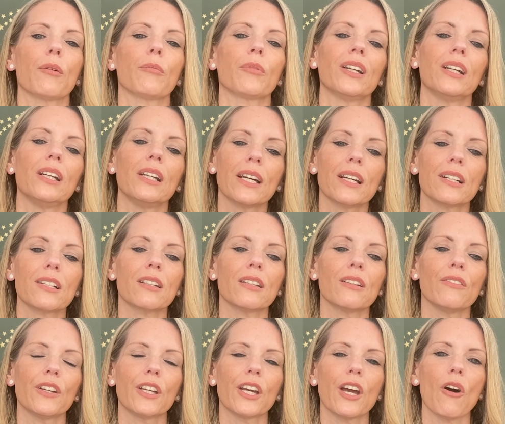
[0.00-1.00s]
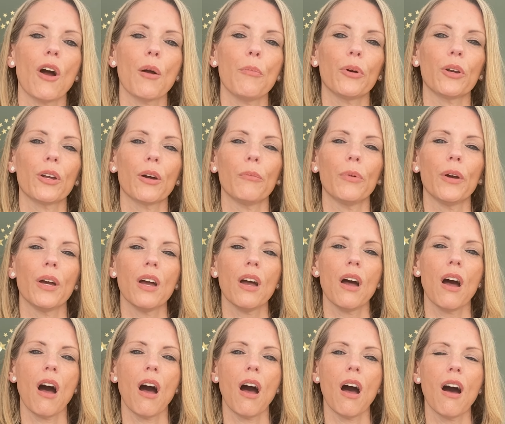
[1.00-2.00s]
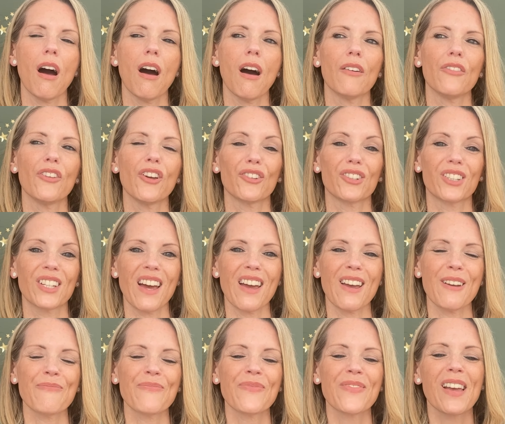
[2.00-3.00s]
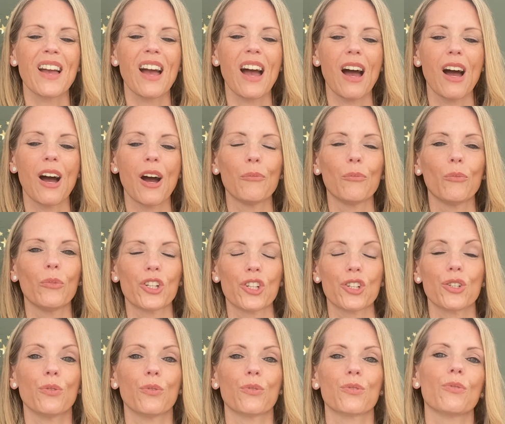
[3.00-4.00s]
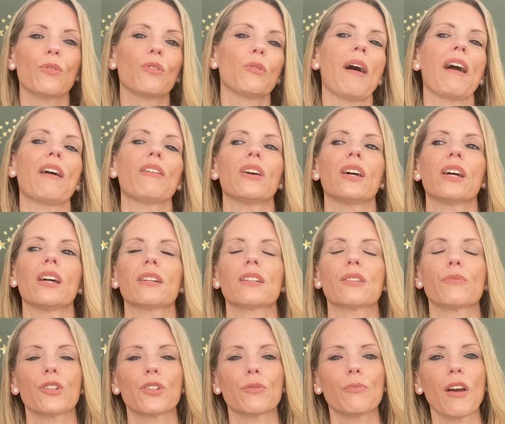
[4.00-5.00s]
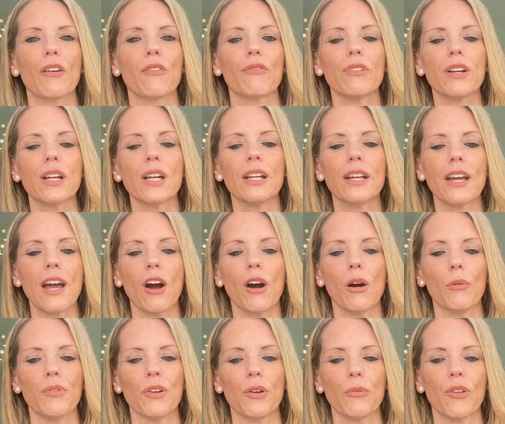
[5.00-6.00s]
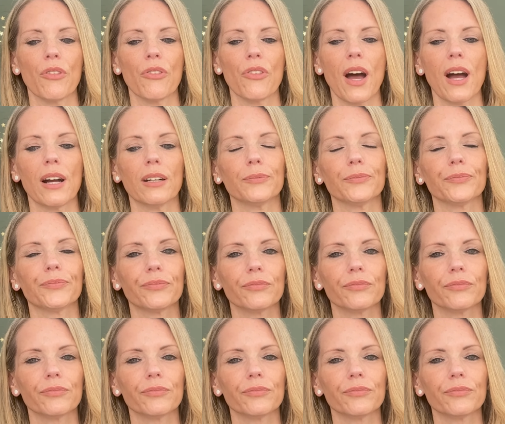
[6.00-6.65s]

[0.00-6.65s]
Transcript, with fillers: I'm going to link to the video I put up uh, the other day, um, which talks all about this, which might really help you with that.